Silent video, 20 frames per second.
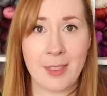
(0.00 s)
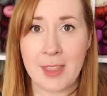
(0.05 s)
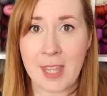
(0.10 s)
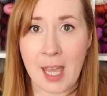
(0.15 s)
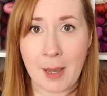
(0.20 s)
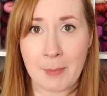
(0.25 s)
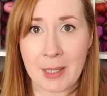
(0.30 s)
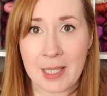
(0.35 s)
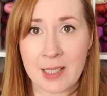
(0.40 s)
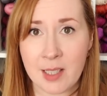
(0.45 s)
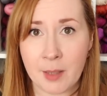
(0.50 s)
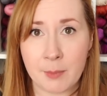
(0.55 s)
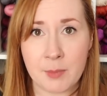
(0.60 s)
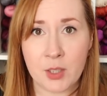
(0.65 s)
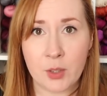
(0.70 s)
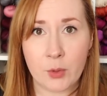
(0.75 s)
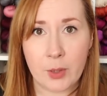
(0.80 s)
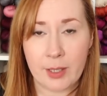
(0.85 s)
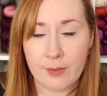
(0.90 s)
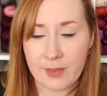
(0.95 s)
That makes some
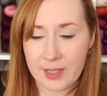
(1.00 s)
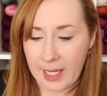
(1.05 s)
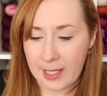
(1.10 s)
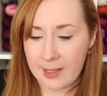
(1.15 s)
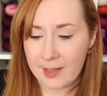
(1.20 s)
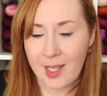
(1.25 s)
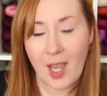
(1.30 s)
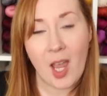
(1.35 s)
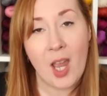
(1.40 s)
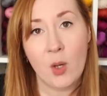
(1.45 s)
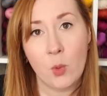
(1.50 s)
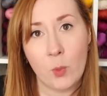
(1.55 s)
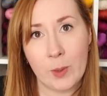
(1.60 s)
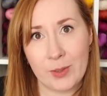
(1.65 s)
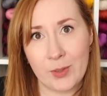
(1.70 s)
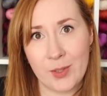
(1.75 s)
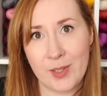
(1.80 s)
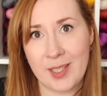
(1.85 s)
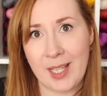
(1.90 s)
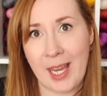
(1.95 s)
degree of sense. I
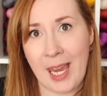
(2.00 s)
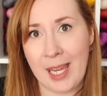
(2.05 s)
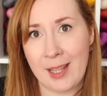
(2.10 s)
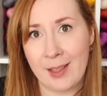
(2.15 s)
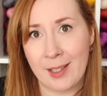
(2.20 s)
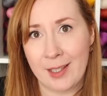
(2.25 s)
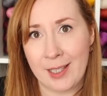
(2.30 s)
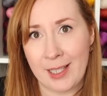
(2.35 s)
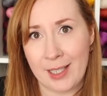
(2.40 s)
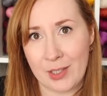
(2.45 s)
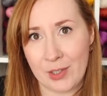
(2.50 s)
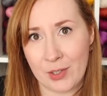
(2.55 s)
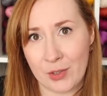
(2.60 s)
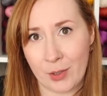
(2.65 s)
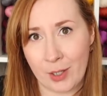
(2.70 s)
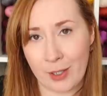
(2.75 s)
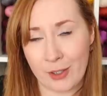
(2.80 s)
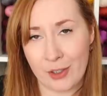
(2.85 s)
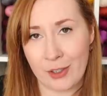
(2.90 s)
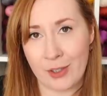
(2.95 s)
will say that the
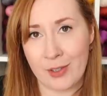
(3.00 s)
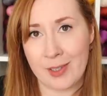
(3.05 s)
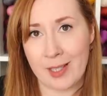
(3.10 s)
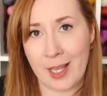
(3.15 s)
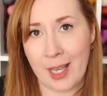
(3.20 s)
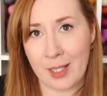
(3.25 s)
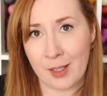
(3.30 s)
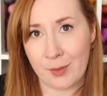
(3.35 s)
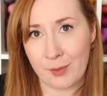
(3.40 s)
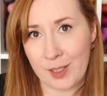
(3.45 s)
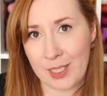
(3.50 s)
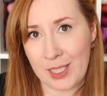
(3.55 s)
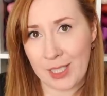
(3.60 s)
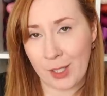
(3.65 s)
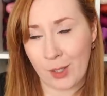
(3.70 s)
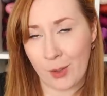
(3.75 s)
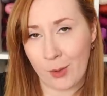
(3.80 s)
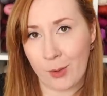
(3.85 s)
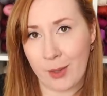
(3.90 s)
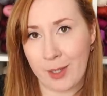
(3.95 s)
instructions and the
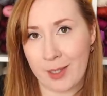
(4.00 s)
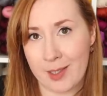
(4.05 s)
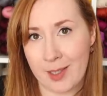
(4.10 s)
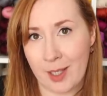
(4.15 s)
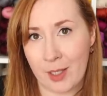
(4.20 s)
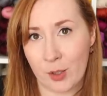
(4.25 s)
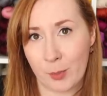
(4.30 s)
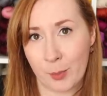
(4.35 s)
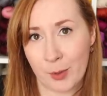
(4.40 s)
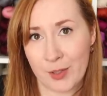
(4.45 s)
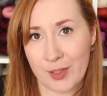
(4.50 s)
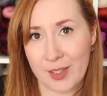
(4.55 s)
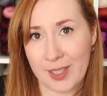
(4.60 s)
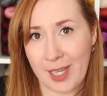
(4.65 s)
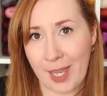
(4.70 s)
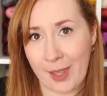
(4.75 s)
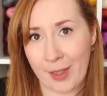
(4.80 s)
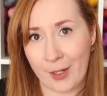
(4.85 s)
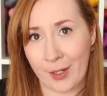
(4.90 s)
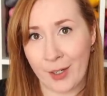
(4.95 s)
video that Sandra puts
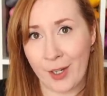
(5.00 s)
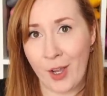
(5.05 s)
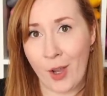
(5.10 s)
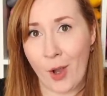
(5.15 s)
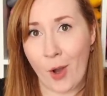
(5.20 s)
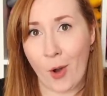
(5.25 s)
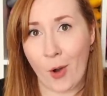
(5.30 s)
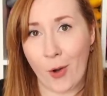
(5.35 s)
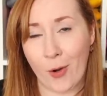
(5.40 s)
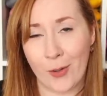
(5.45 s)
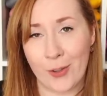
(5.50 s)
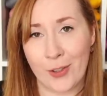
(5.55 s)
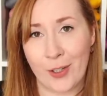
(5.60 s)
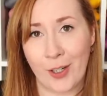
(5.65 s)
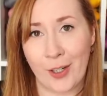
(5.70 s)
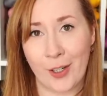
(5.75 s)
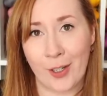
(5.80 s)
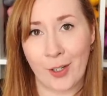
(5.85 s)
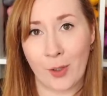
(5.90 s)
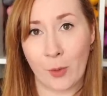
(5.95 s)
together on
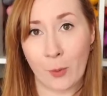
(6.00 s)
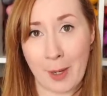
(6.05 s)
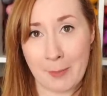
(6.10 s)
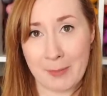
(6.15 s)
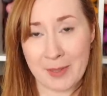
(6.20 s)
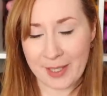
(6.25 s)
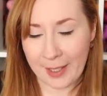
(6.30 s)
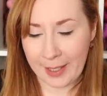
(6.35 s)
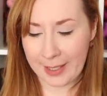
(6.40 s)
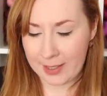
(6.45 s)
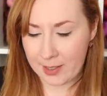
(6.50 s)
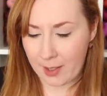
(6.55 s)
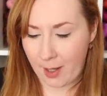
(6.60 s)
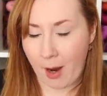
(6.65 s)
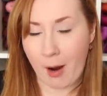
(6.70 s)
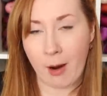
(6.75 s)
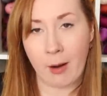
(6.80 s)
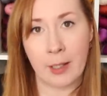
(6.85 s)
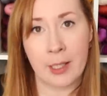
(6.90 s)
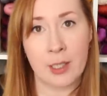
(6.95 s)
her website
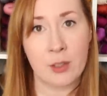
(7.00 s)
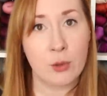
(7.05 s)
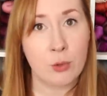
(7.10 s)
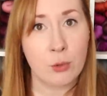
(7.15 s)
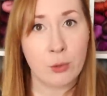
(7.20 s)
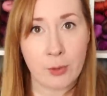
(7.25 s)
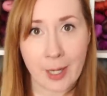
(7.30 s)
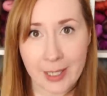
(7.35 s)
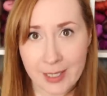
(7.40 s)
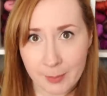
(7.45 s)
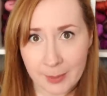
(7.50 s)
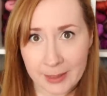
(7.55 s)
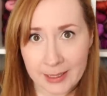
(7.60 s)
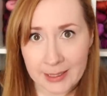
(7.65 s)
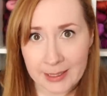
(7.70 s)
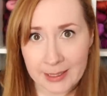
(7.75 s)
are incredibly